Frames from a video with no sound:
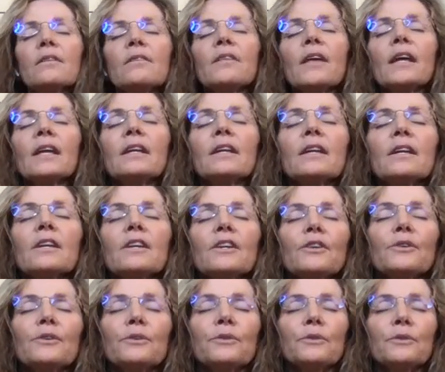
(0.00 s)
Thank
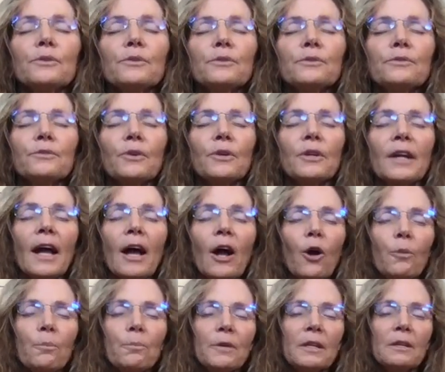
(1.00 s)
you for
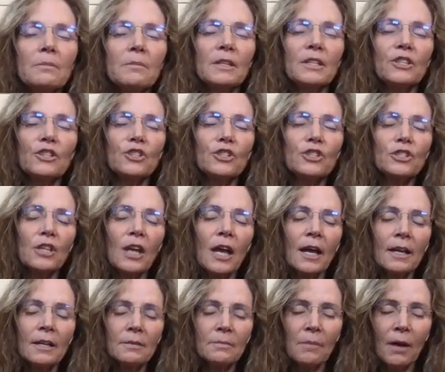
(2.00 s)
helping me
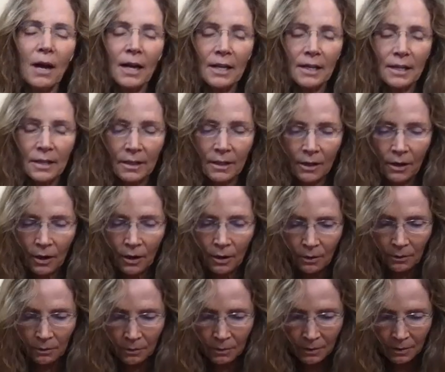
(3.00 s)
shed my
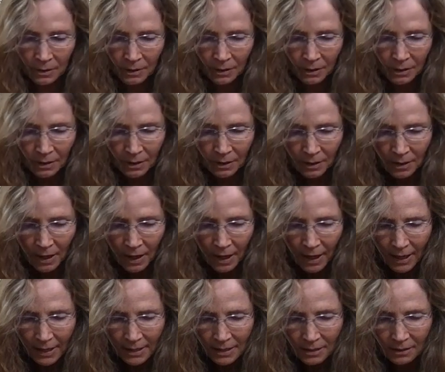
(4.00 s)
ego
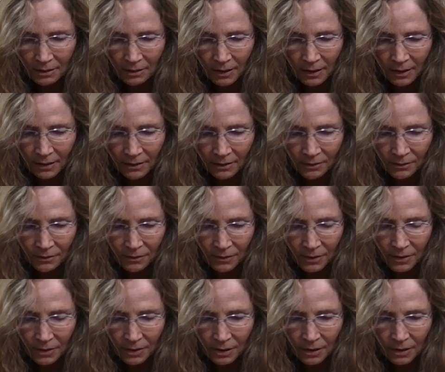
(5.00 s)
and live
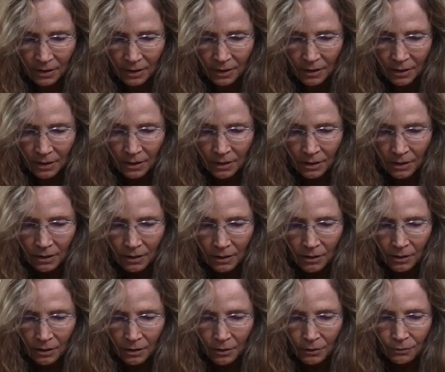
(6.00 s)

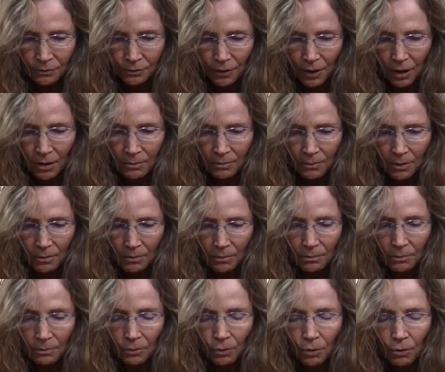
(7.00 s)
from
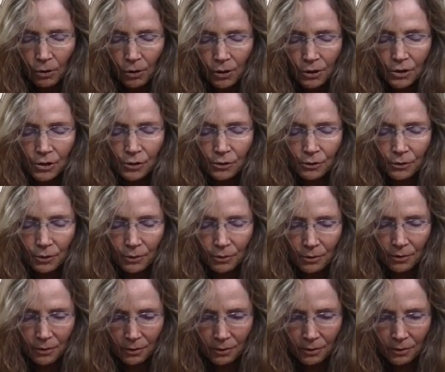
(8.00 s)
more truth,